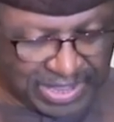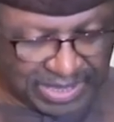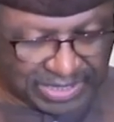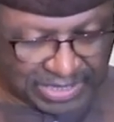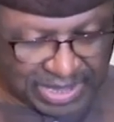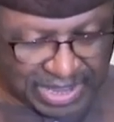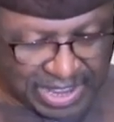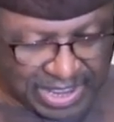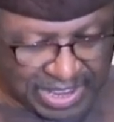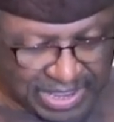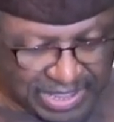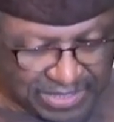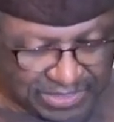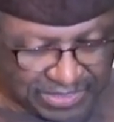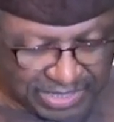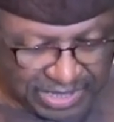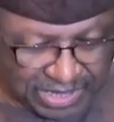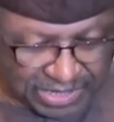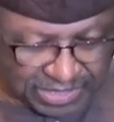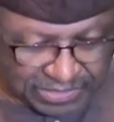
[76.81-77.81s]
in order to
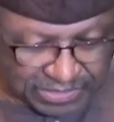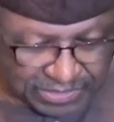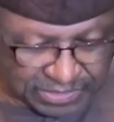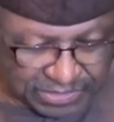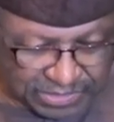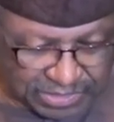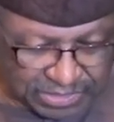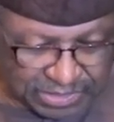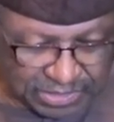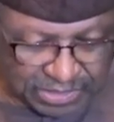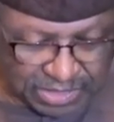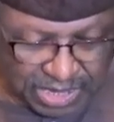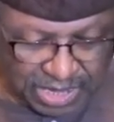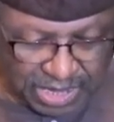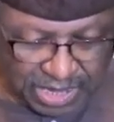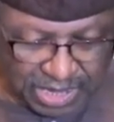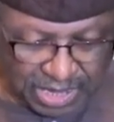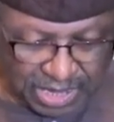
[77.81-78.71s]
achieve Nigeria's target